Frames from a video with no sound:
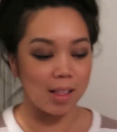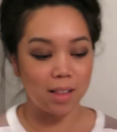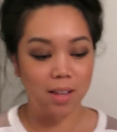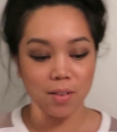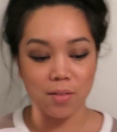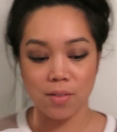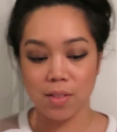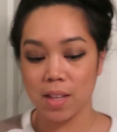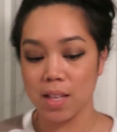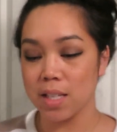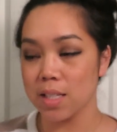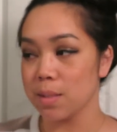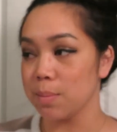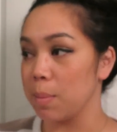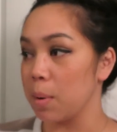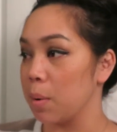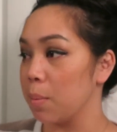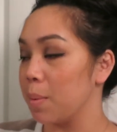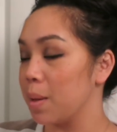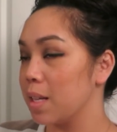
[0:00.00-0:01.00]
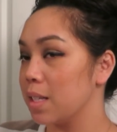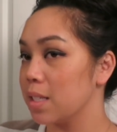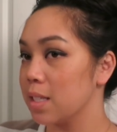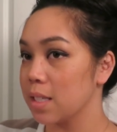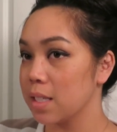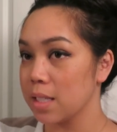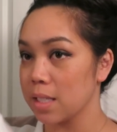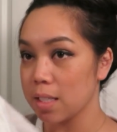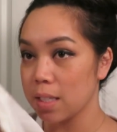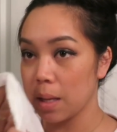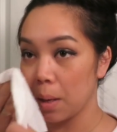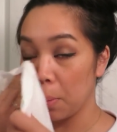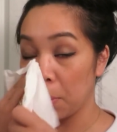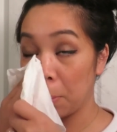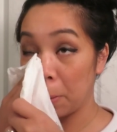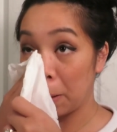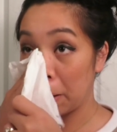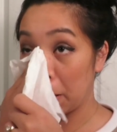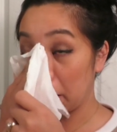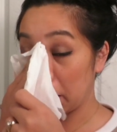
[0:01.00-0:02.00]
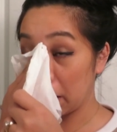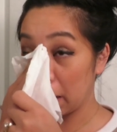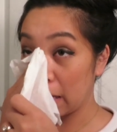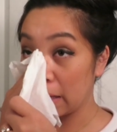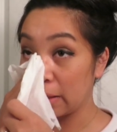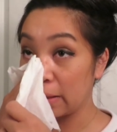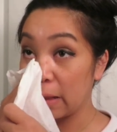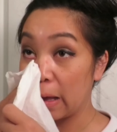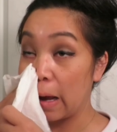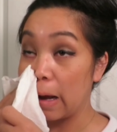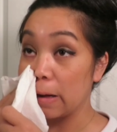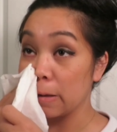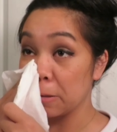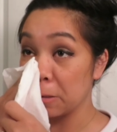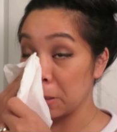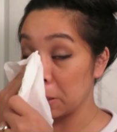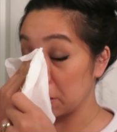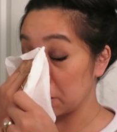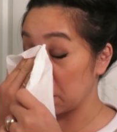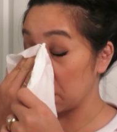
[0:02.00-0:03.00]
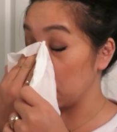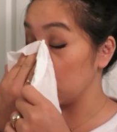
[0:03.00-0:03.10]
I love these moments where I get the house just